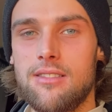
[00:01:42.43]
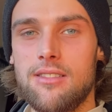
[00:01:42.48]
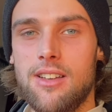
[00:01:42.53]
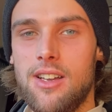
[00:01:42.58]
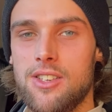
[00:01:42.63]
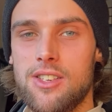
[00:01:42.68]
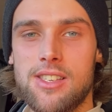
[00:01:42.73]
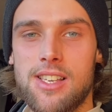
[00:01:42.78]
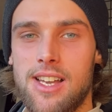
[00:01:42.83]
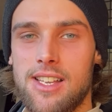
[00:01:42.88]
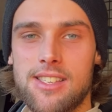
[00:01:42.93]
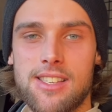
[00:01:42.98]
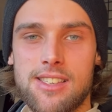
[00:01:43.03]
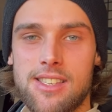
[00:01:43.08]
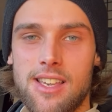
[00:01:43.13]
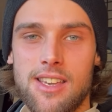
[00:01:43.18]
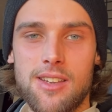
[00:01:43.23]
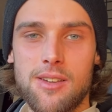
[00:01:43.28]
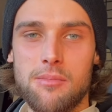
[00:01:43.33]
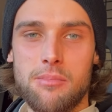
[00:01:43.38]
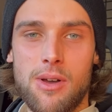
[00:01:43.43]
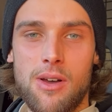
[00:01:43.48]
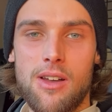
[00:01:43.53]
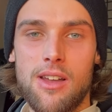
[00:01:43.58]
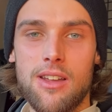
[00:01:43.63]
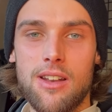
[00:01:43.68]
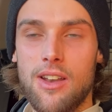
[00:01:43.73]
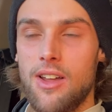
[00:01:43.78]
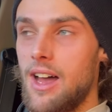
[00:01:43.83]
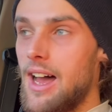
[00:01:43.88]
I just had to say
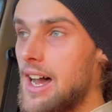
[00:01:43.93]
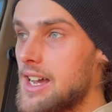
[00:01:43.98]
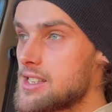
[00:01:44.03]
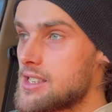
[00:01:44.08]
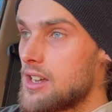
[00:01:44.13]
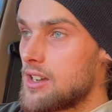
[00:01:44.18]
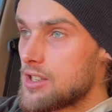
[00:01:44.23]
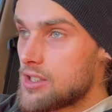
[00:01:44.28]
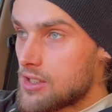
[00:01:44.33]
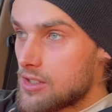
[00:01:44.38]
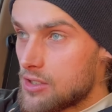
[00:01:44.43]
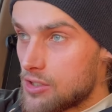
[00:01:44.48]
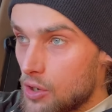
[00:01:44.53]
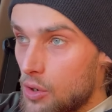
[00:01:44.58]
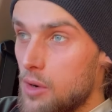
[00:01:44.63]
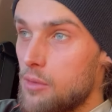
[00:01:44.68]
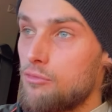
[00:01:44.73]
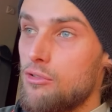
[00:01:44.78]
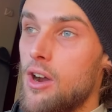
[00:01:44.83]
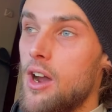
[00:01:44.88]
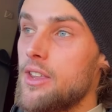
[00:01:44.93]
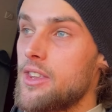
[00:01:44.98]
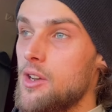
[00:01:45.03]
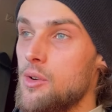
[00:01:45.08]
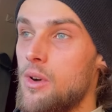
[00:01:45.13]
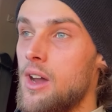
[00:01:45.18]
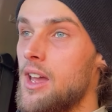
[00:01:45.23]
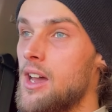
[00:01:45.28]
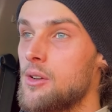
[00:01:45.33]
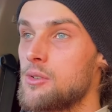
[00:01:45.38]
goodbye. Like as I saw him riding
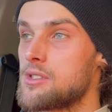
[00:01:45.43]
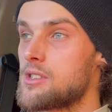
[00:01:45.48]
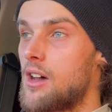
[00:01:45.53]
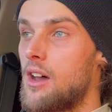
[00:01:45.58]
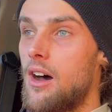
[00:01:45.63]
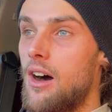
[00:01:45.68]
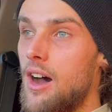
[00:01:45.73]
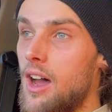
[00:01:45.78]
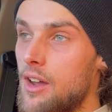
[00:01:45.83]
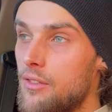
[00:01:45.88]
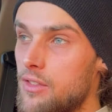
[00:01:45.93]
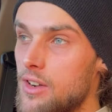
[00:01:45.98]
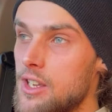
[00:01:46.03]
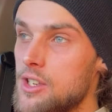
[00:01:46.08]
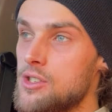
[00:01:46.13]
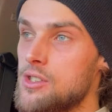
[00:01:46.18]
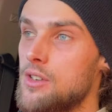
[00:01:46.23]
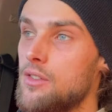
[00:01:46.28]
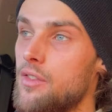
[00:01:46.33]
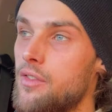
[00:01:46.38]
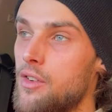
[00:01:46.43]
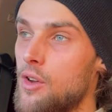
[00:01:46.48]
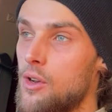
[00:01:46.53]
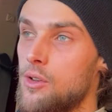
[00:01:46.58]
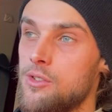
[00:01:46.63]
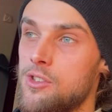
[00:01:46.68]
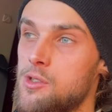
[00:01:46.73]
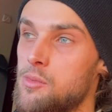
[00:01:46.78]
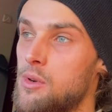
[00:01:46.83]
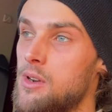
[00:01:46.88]
away, I was like, I have literally full
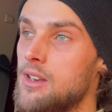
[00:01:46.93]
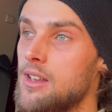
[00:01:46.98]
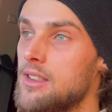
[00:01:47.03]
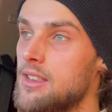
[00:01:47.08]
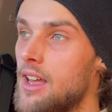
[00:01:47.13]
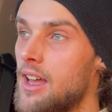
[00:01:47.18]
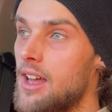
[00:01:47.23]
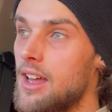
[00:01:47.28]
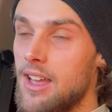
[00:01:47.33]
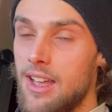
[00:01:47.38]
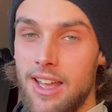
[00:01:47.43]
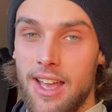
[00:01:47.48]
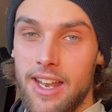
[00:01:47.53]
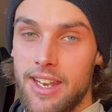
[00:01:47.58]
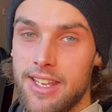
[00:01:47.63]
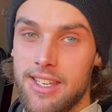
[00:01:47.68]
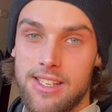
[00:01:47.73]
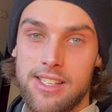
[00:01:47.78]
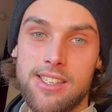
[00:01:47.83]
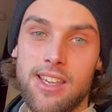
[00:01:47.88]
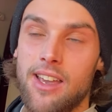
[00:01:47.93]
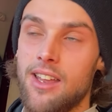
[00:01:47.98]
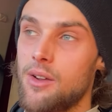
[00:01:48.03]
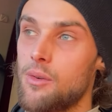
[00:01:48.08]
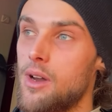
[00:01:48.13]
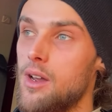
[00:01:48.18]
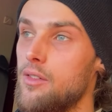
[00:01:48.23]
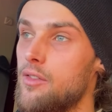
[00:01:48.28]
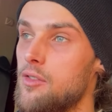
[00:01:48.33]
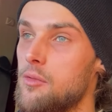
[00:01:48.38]
on sprinted there and he is getting
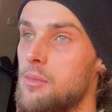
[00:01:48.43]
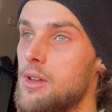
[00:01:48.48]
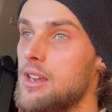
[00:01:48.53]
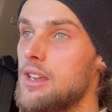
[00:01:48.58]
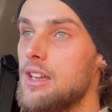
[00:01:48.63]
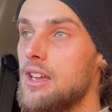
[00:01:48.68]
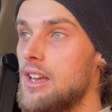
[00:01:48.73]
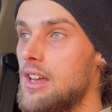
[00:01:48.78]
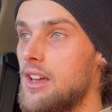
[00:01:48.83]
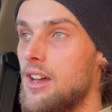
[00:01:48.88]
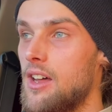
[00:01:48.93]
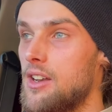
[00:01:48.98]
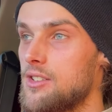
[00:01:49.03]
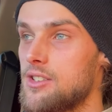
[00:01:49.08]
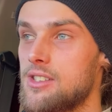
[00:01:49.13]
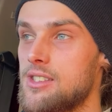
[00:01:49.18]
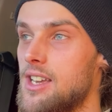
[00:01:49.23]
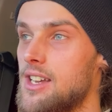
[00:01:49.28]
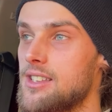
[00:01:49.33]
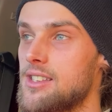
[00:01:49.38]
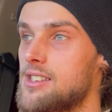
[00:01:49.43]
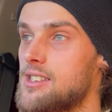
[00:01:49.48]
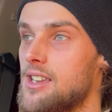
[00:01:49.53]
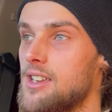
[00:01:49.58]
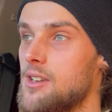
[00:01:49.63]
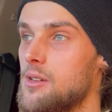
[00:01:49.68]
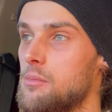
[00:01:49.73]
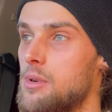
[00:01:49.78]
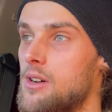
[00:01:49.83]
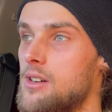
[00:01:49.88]
away from me. And I just had to
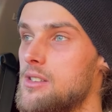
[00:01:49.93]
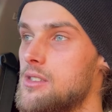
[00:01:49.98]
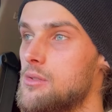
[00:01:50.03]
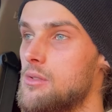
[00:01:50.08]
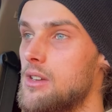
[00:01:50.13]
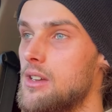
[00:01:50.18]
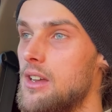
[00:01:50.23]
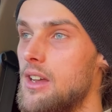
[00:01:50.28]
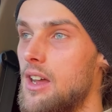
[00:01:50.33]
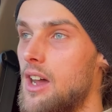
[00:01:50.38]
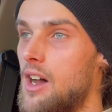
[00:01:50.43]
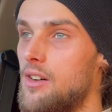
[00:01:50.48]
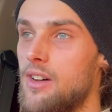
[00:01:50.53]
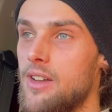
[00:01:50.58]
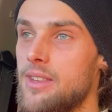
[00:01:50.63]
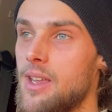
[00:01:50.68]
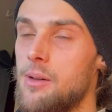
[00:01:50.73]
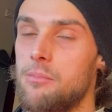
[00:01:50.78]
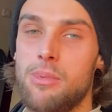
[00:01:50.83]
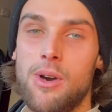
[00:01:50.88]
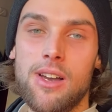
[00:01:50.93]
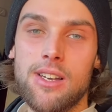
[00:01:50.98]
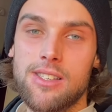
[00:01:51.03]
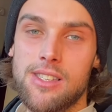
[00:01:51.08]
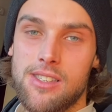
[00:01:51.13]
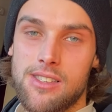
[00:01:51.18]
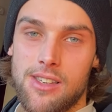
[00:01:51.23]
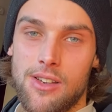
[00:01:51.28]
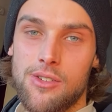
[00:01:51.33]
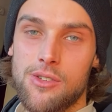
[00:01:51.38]
say goodbye to it. I've had that bike
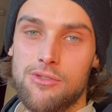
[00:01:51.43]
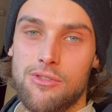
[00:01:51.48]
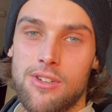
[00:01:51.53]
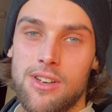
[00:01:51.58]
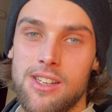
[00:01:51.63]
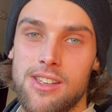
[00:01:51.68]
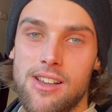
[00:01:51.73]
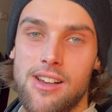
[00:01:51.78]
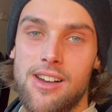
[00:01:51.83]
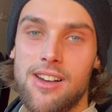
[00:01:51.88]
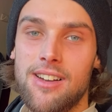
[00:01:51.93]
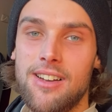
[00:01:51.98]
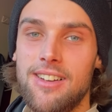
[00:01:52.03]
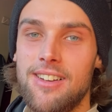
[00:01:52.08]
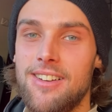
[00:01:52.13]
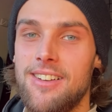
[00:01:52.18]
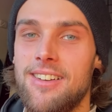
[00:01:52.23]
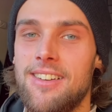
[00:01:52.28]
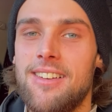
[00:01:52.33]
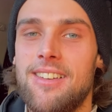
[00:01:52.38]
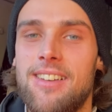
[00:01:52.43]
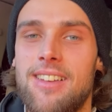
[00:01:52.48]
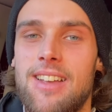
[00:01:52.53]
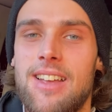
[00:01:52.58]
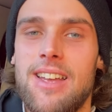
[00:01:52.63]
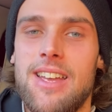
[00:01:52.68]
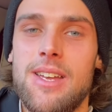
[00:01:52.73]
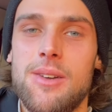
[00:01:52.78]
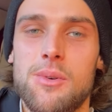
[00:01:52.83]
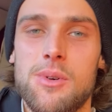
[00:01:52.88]
since I was really young
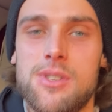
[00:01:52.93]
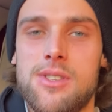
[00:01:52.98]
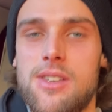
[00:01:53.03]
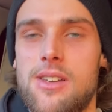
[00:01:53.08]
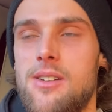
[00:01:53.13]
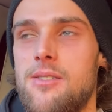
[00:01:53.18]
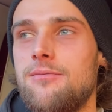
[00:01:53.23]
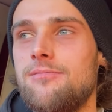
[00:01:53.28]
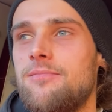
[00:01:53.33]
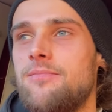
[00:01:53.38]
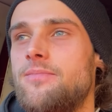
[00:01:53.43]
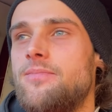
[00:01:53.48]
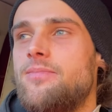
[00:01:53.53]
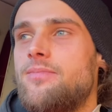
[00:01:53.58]
it was um,